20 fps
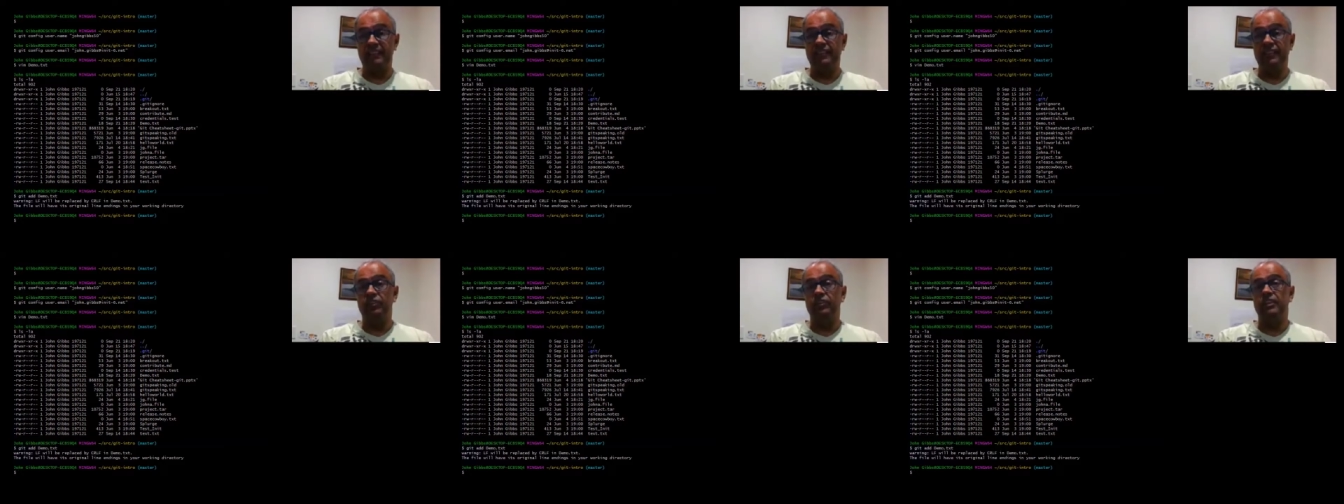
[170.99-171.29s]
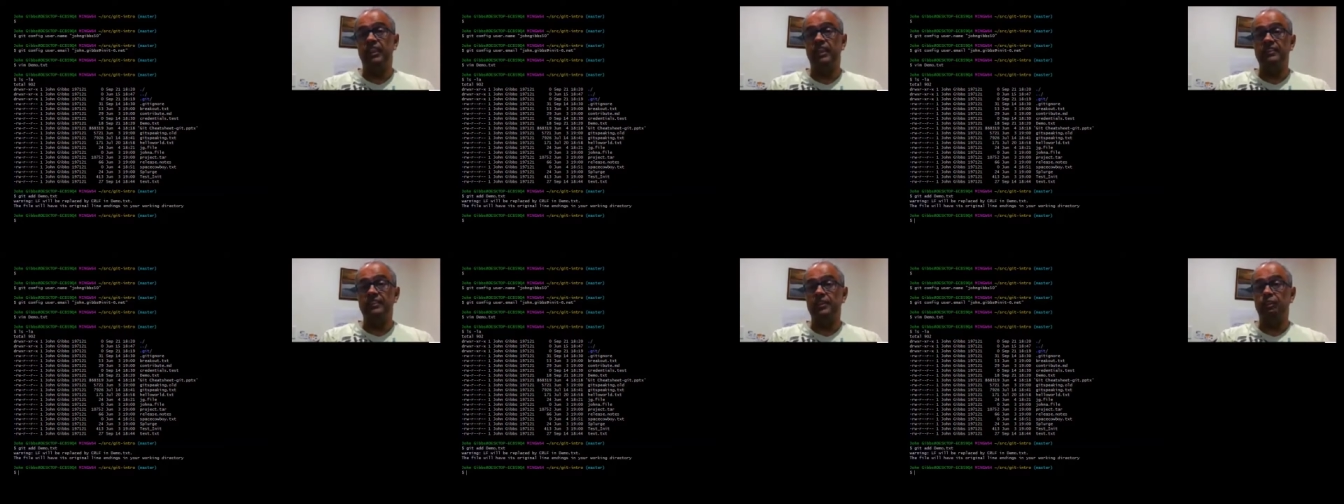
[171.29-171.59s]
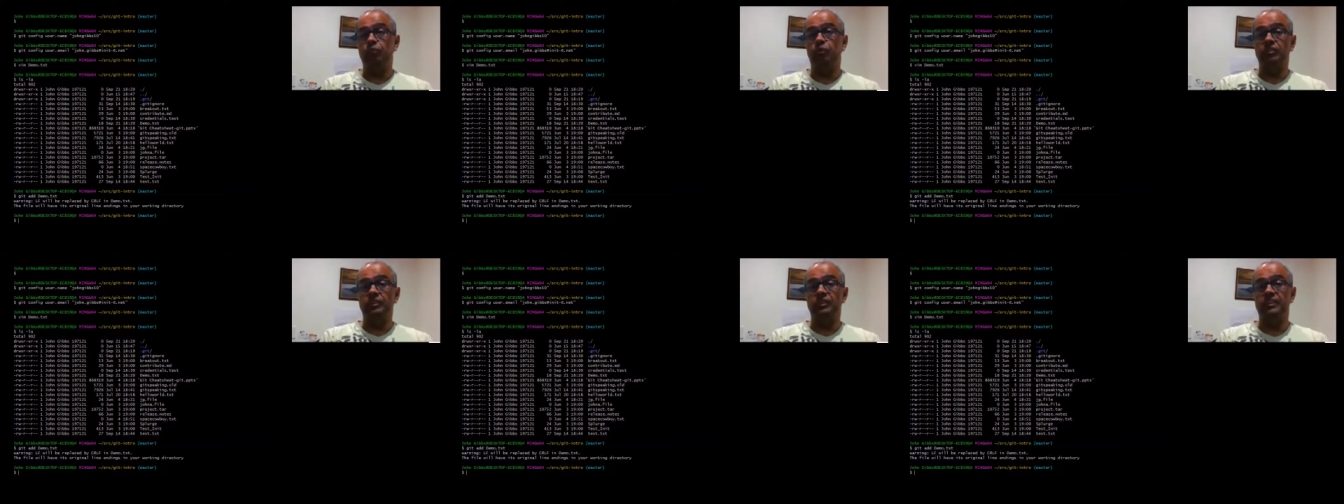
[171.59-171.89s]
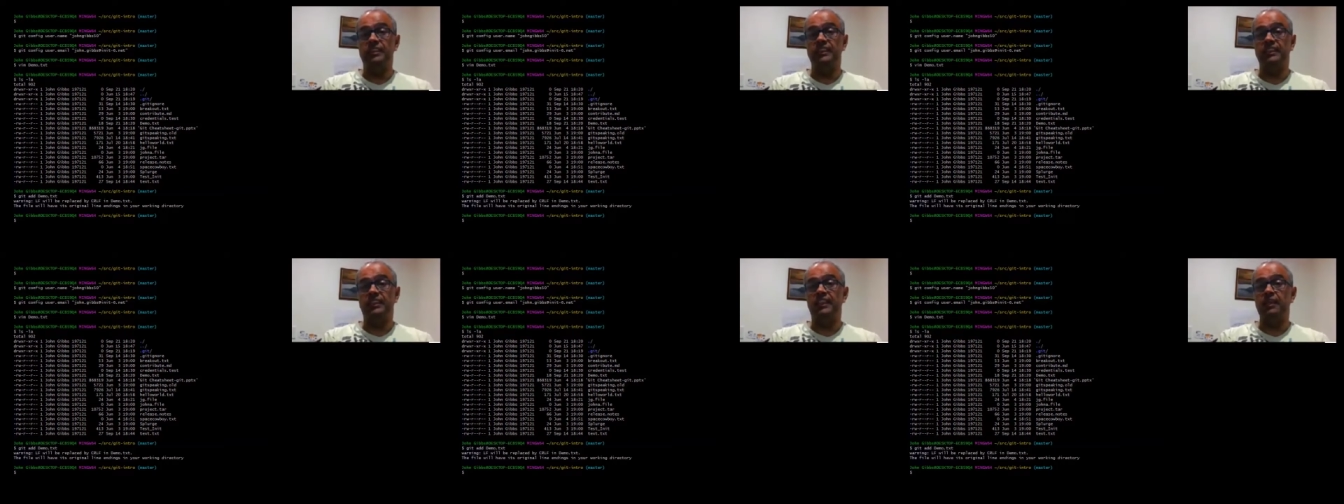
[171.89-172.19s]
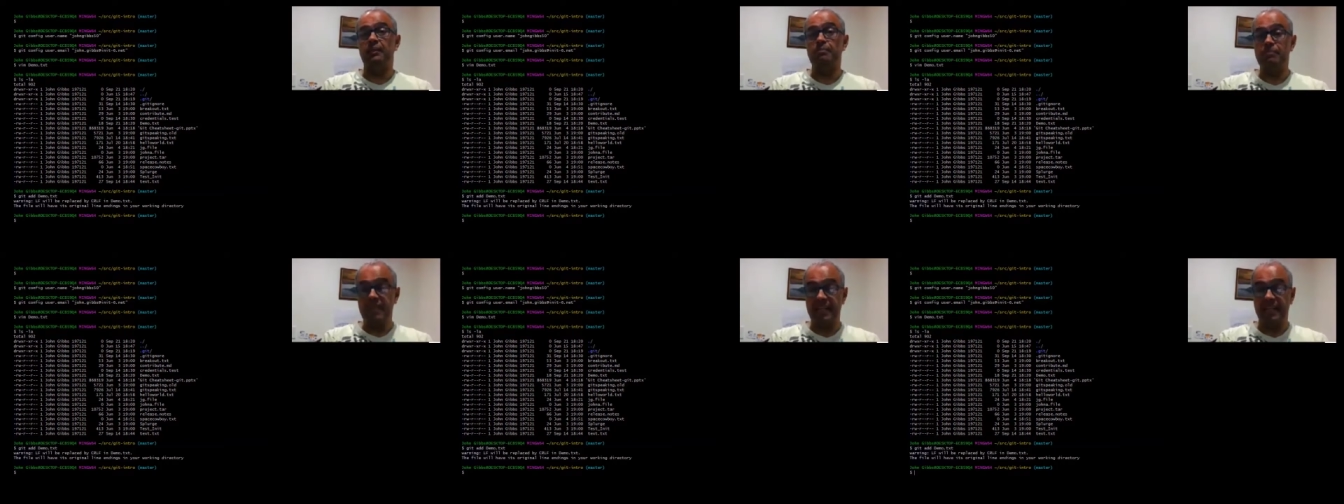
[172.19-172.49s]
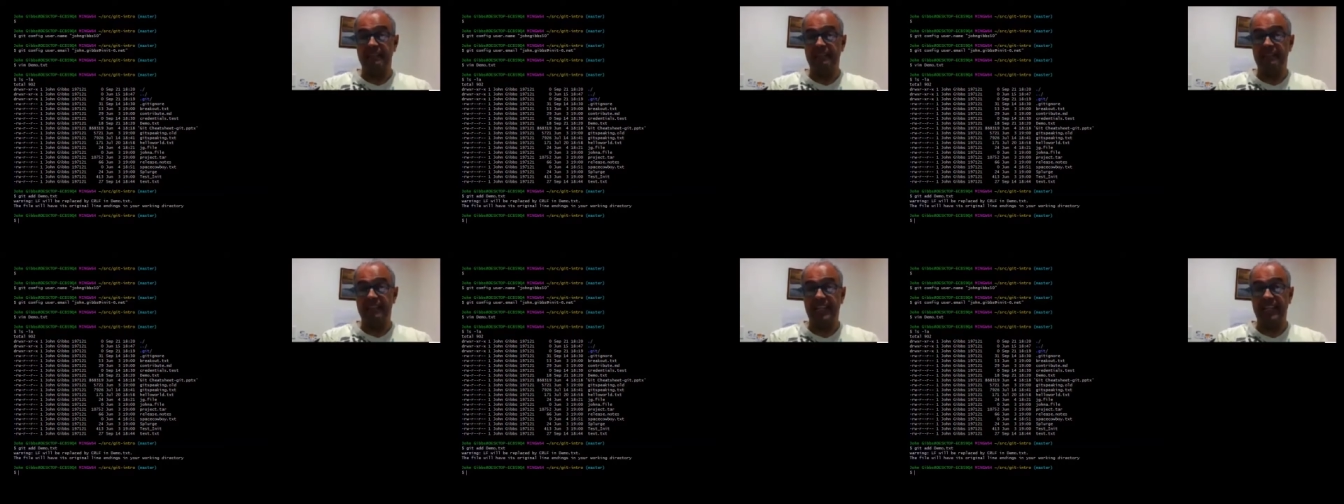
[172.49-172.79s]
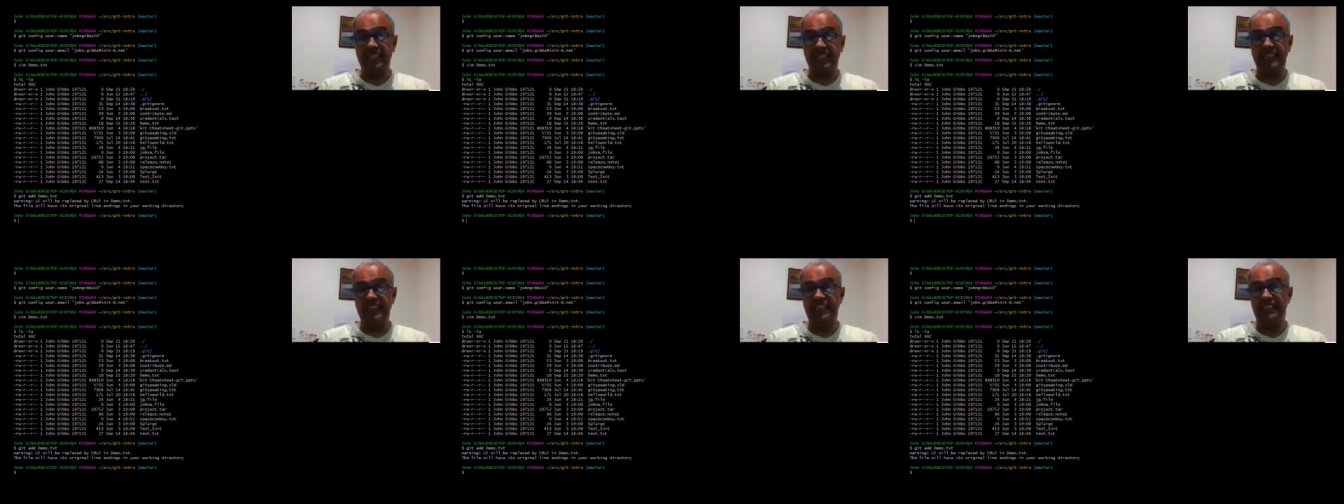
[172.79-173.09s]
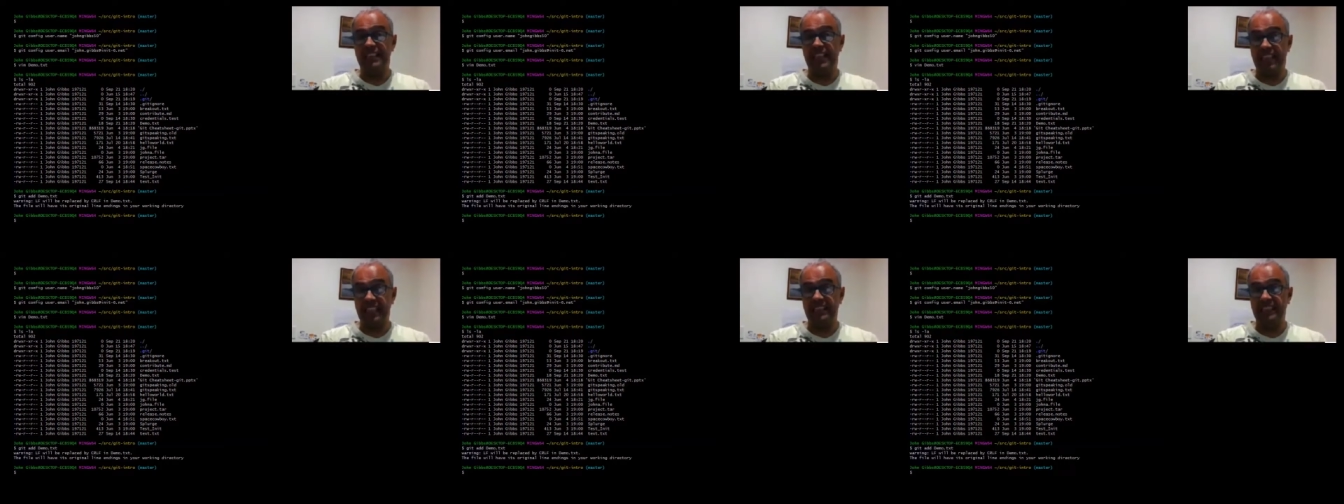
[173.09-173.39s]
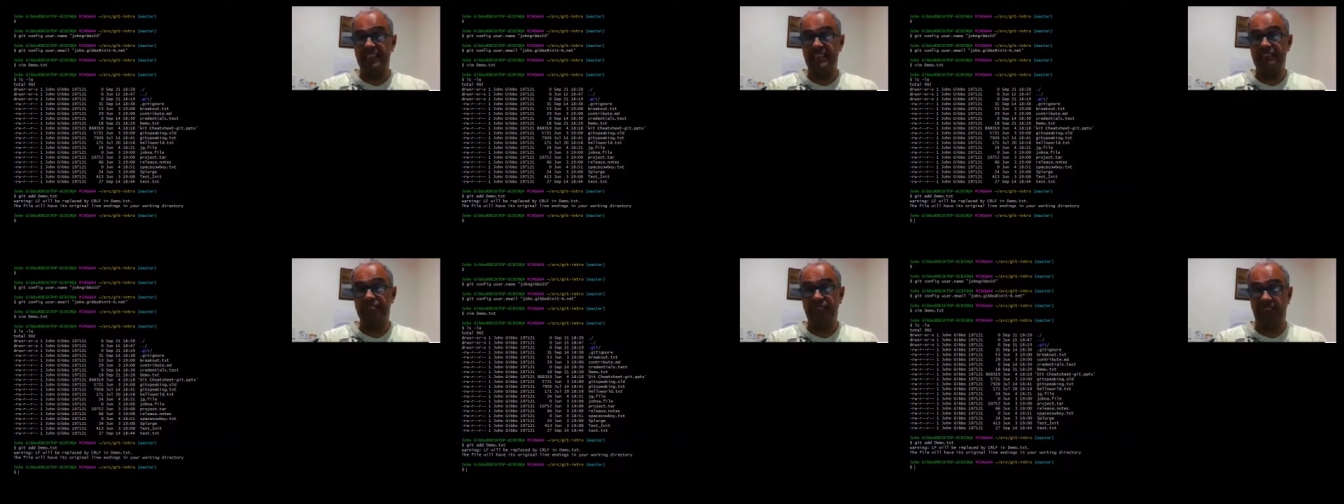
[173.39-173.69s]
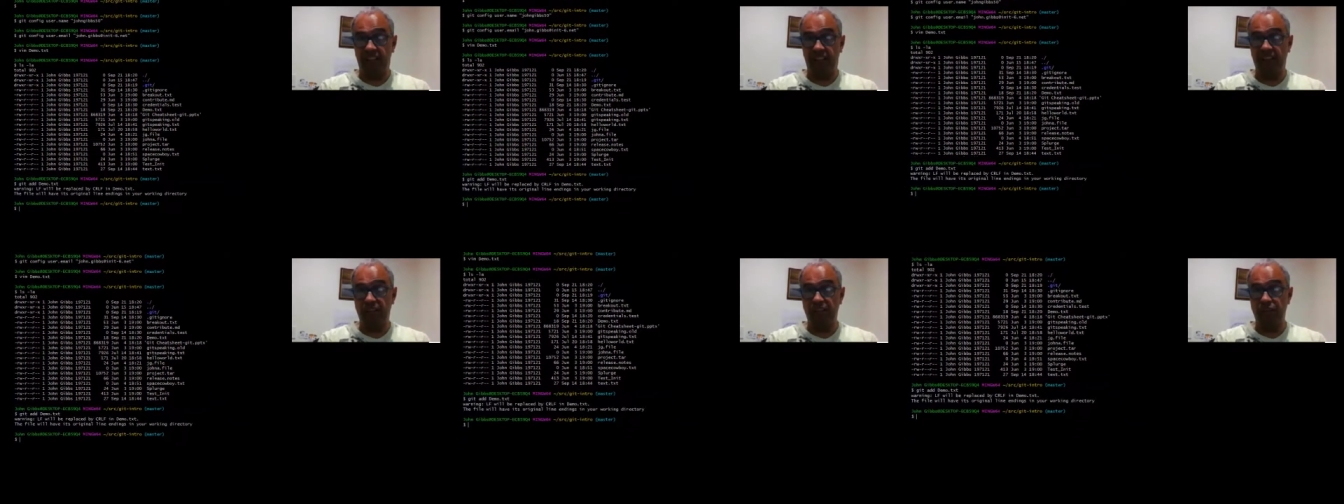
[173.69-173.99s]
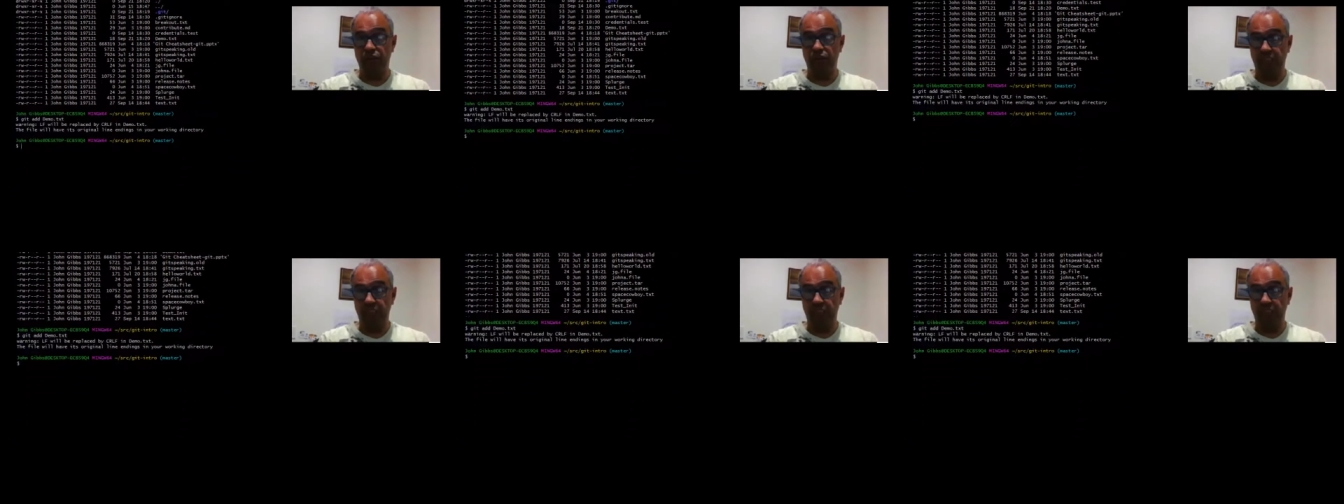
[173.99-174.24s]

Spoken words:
you're going to want to commit any changed files or